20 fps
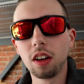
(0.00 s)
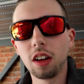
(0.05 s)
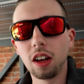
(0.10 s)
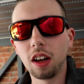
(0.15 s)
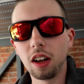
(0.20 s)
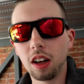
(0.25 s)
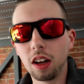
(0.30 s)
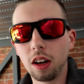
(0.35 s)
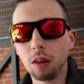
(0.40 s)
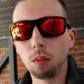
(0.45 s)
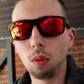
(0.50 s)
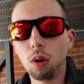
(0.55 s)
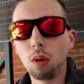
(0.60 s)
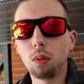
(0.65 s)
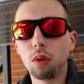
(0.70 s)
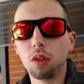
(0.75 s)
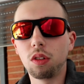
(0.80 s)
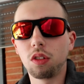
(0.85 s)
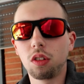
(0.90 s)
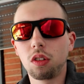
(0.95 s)
what
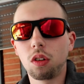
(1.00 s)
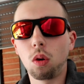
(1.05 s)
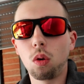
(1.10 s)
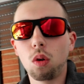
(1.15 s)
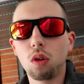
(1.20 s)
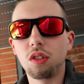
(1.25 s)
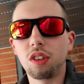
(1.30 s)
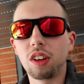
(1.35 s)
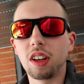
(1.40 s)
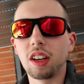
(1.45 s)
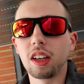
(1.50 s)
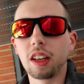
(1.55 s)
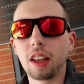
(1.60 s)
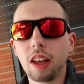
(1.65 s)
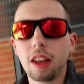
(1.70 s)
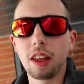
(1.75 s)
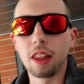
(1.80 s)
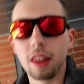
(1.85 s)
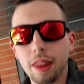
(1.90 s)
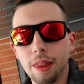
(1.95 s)
was causing
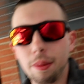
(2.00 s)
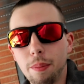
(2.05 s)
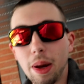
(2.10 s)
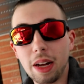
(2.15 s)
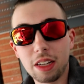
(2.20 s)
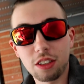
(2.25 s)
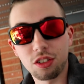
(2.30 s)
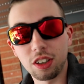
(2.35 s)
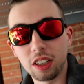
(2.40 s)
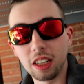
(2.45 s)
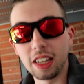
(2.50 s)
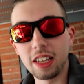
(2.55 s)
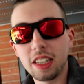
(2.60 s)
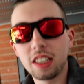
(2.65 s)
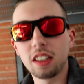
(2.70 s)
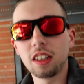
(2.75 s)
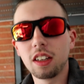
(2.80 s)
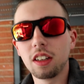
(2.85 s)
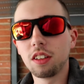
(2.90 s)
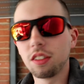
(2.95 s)
battery leak.